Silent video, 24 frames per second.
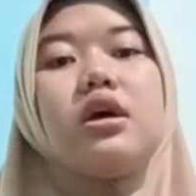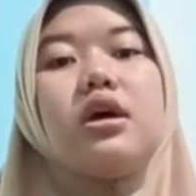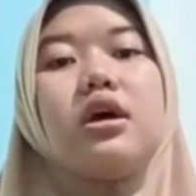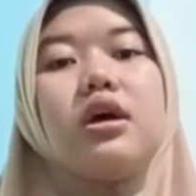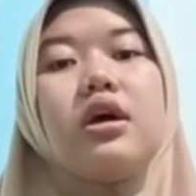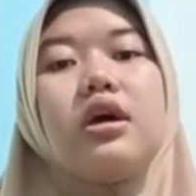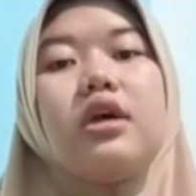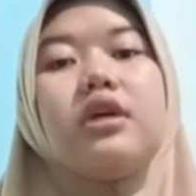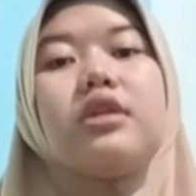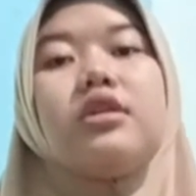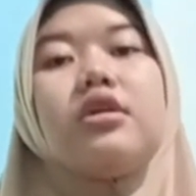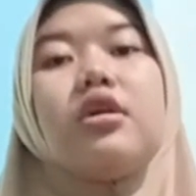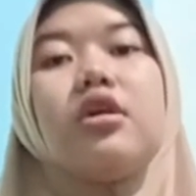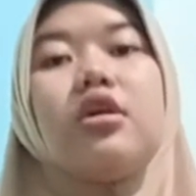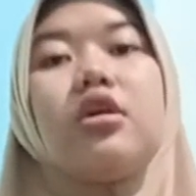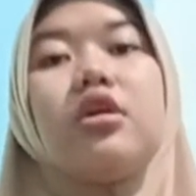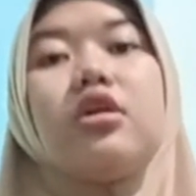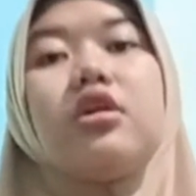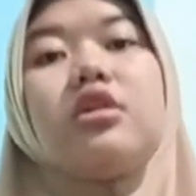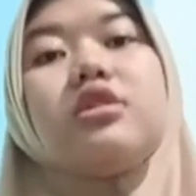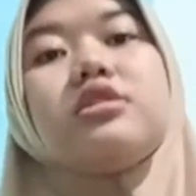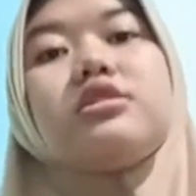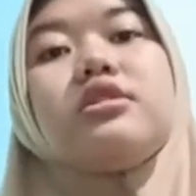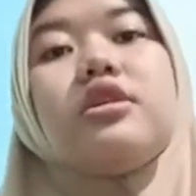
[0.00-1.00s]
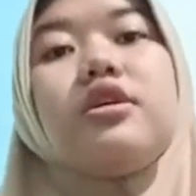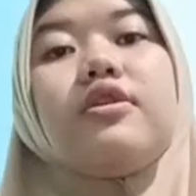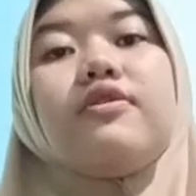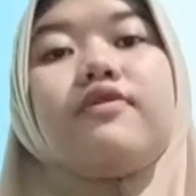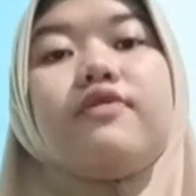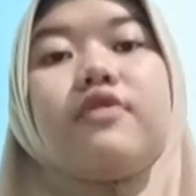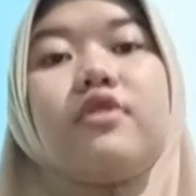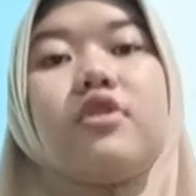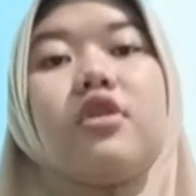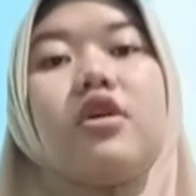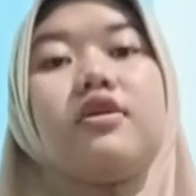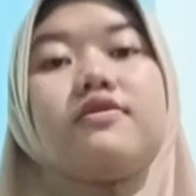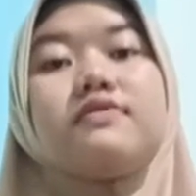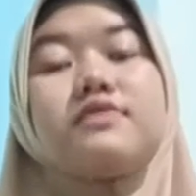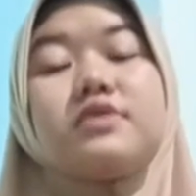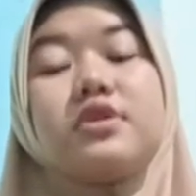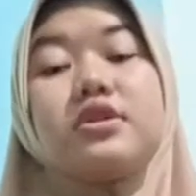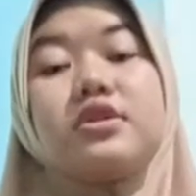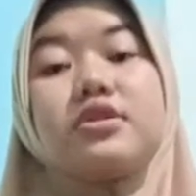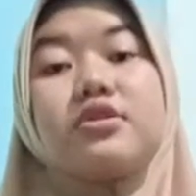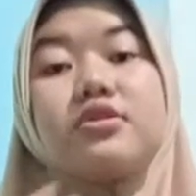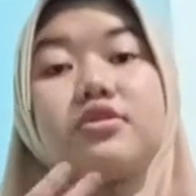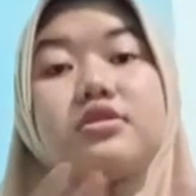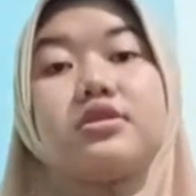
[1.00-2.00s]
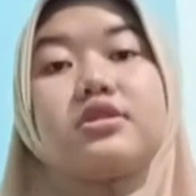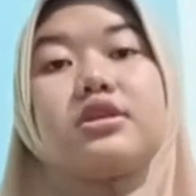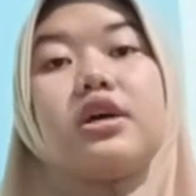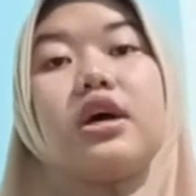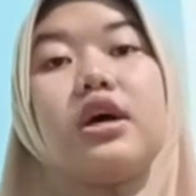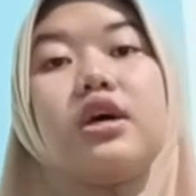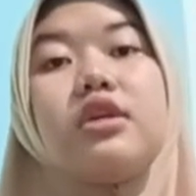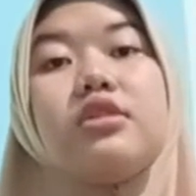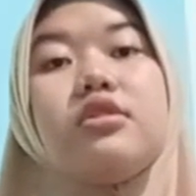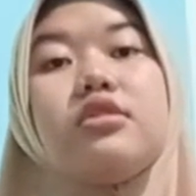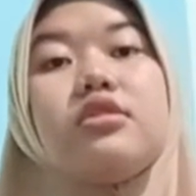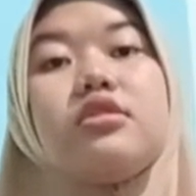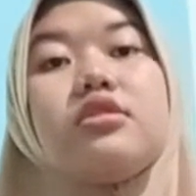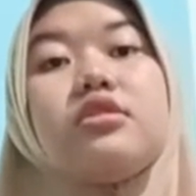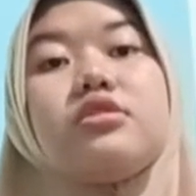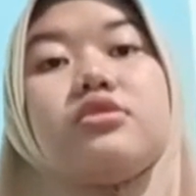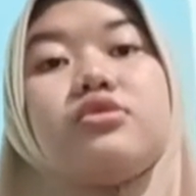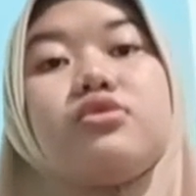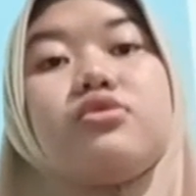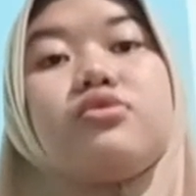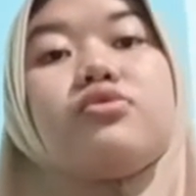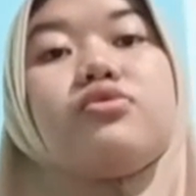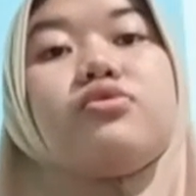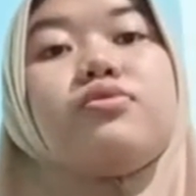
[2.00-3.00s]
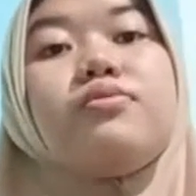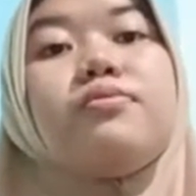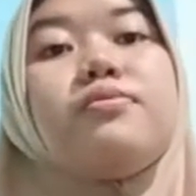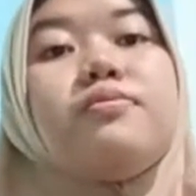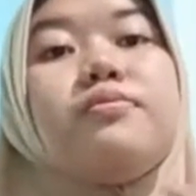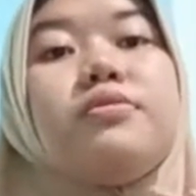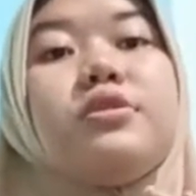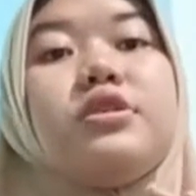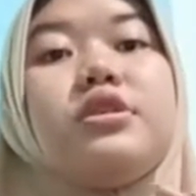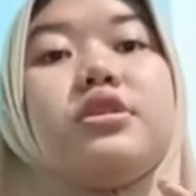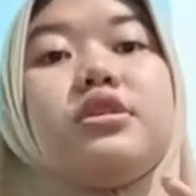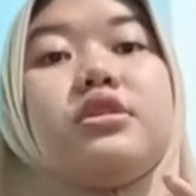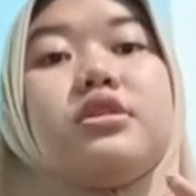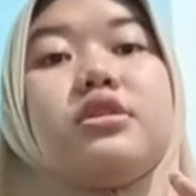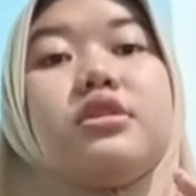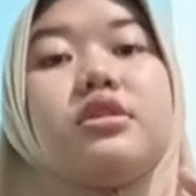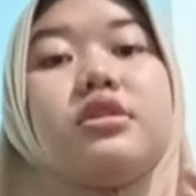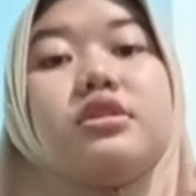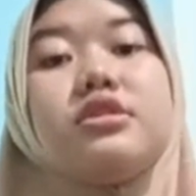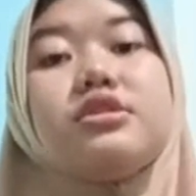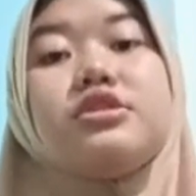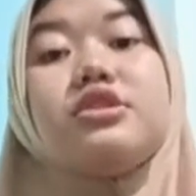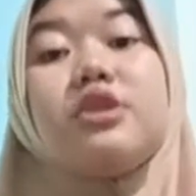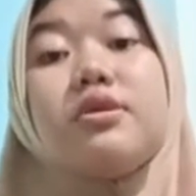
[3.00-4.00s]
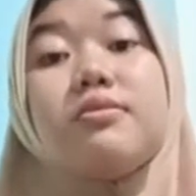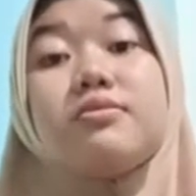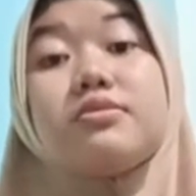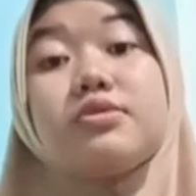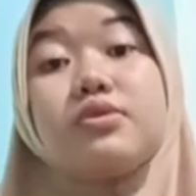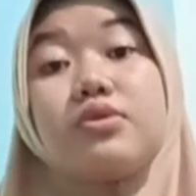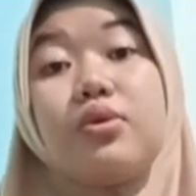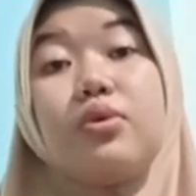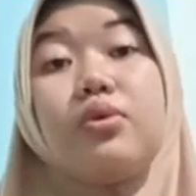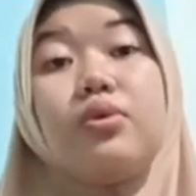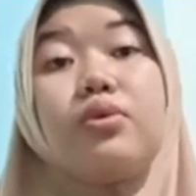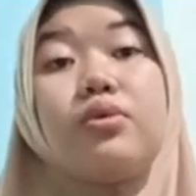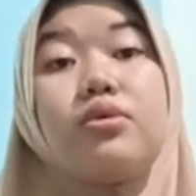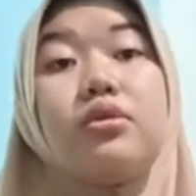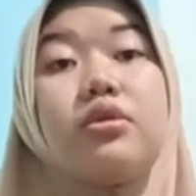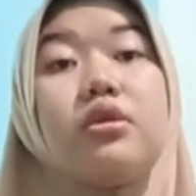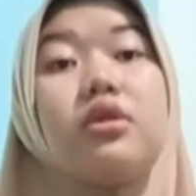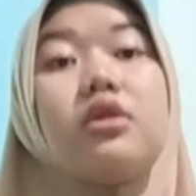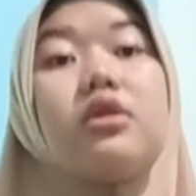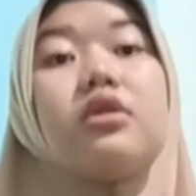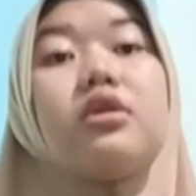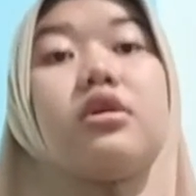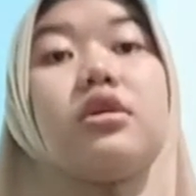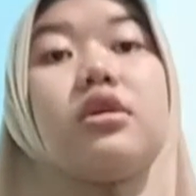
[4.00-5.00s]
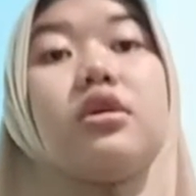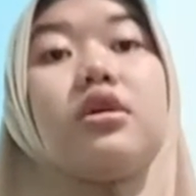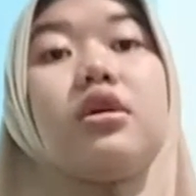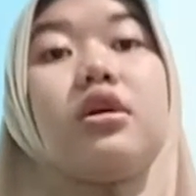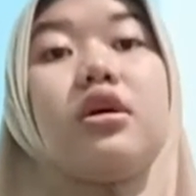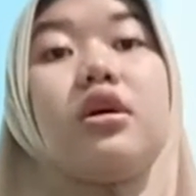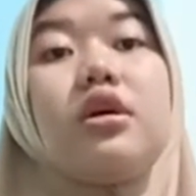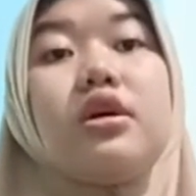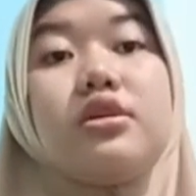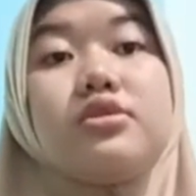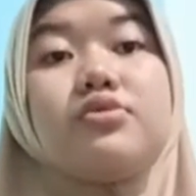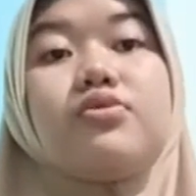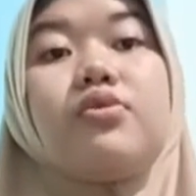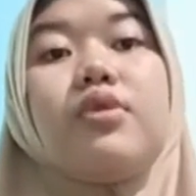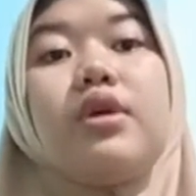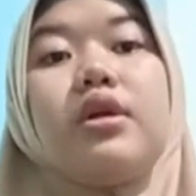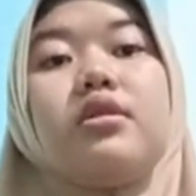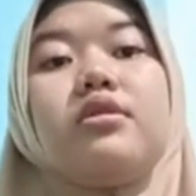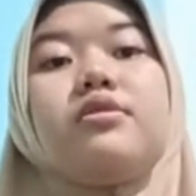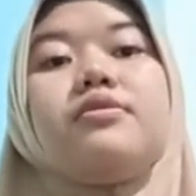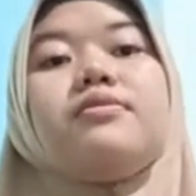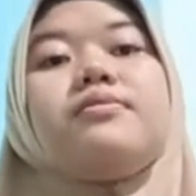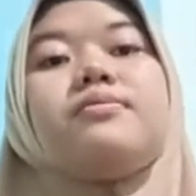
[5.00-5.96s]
and are therefore often considered to be gemstone as well.